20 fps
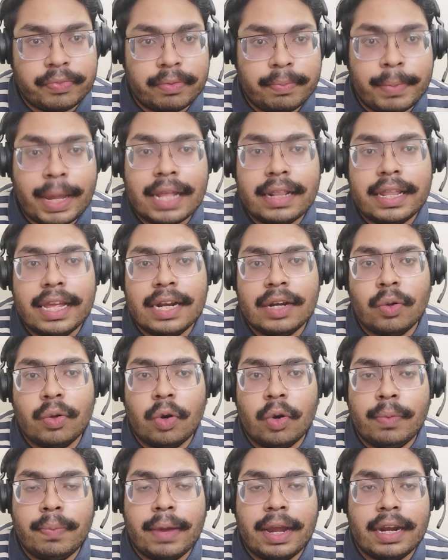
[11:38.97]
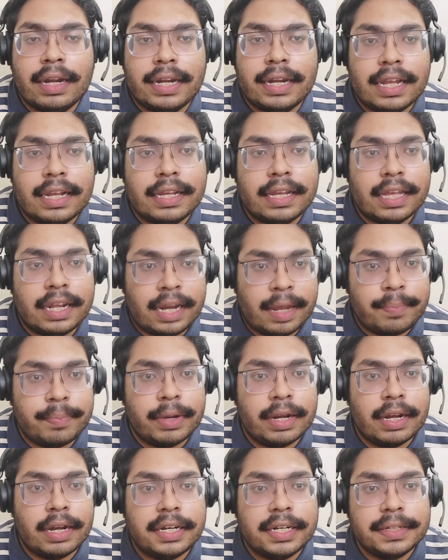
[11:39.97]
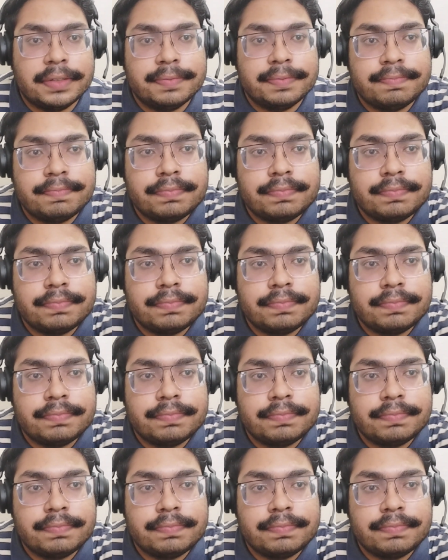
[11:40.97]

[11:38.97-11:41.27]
By then, goodbye, take care, happy learning.